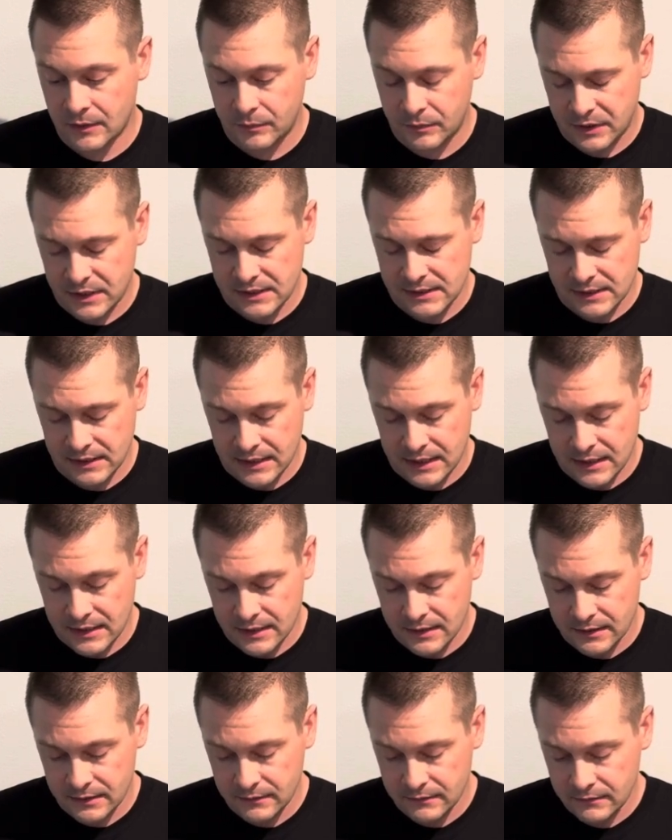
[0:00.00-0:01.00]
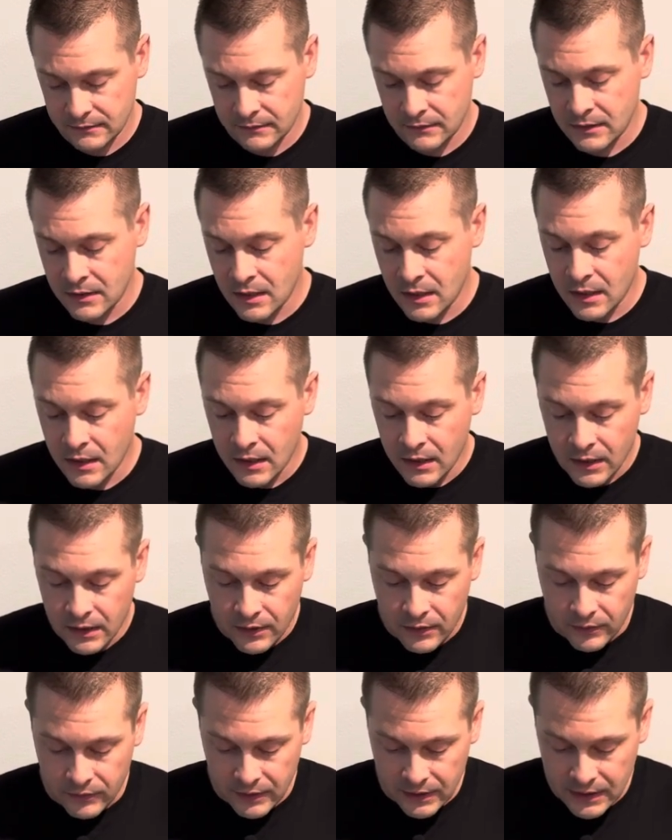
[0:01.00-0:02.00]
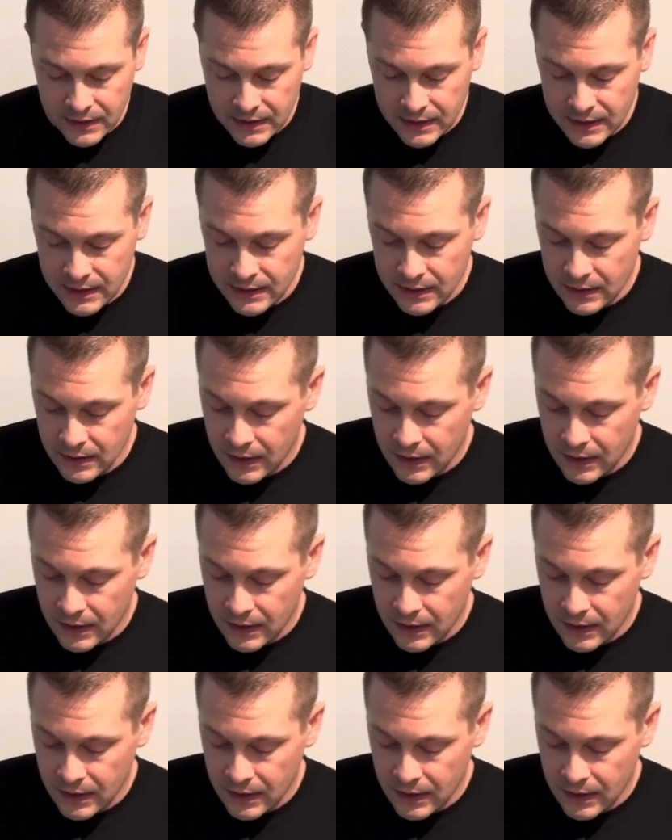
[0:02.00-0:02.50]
piece of gear. The